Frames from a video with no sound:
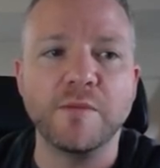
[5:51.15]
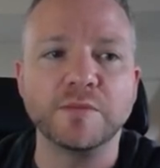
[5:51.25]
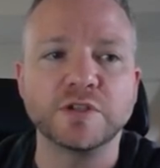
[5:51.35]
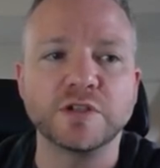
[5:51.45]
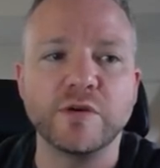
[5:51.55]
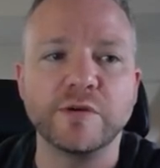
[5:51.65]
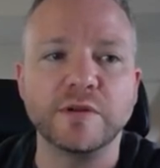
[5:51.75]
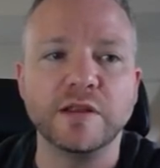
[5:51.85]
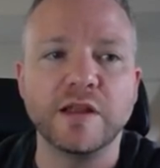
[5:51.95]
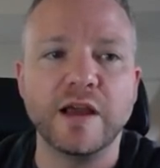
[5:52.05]
So I would
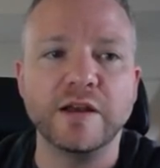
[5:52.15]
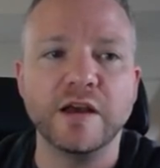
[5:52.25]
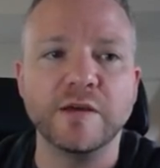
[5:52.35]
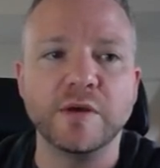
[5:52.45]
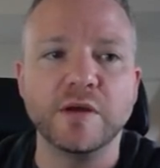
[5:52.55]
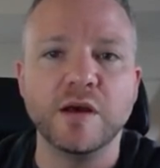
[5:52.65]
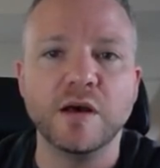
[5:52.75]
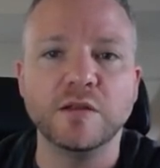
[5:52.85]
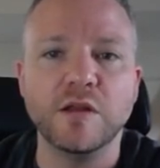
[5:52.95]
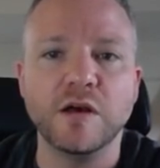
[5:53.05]
line up a
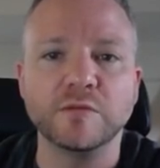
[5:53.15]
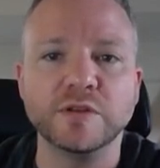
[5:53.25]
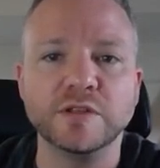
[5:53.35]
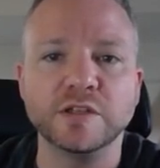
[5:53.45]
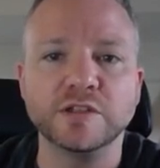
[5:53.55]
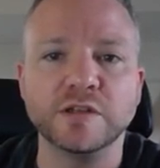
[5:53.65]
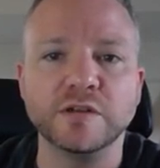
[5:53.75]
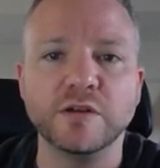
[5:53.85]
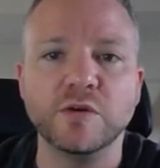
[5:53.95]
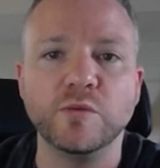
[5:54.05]
long position
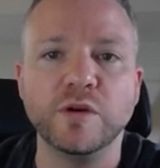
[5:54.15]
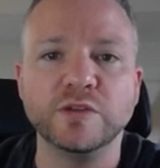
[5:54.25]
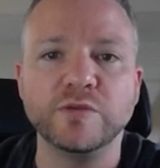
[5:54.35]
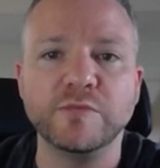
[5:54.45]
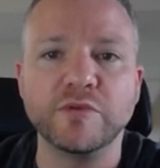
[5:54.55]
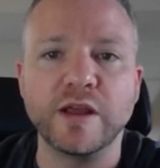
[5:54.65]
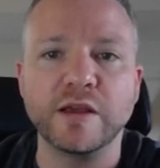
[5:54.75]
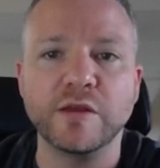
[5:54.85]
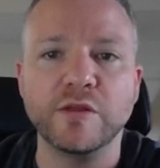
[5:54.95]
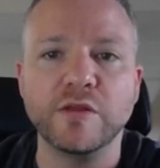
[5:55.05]
once we break
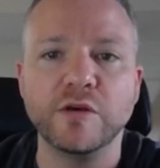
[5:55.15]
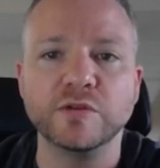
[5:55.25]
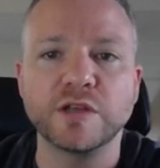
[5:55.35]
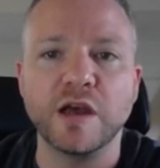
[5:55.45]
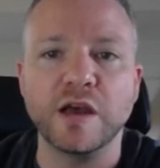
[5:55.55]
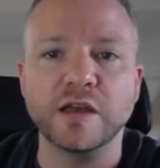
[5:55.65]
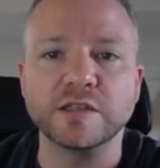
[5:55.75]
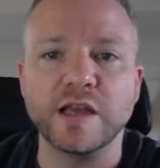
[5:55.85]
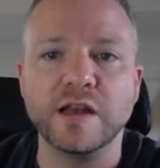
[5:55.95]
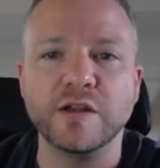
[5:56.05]
those highs,
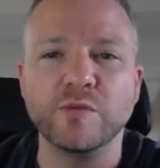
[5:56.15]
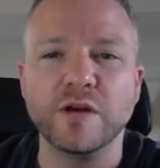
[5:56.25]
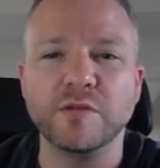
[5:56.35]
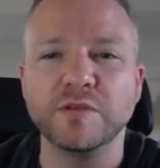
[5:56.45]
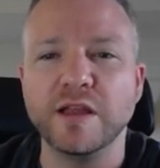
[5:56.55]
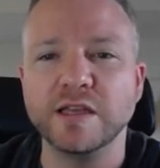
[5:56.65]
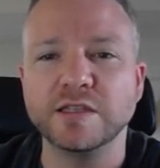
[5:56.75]
and I'd want to play